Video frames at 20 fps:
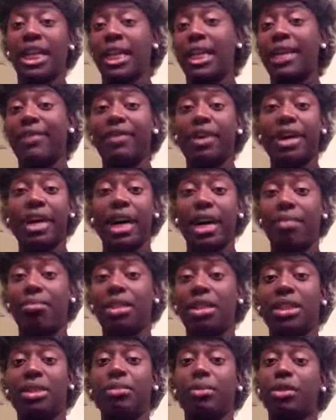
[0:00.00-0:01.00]
to leave your
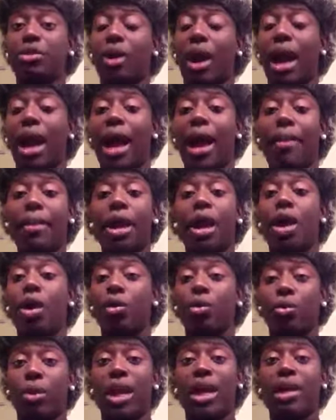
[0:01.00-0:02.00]
comments, subscribe,
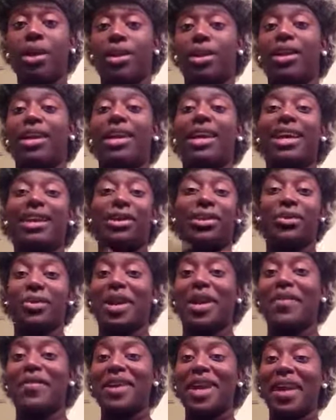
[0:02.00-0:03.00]
rate, do
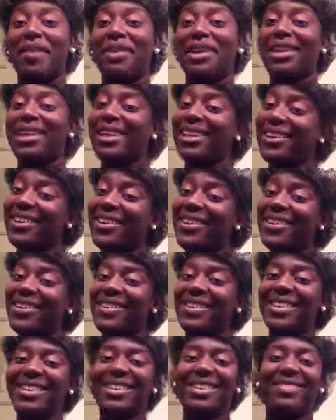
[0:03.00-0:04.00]
whatever you have to
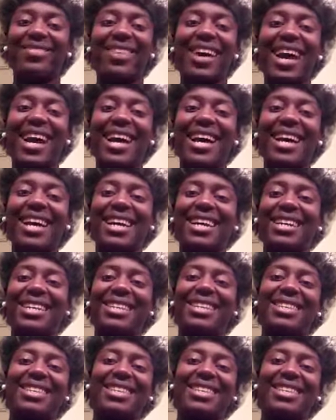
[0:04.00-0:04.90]
do. Bye.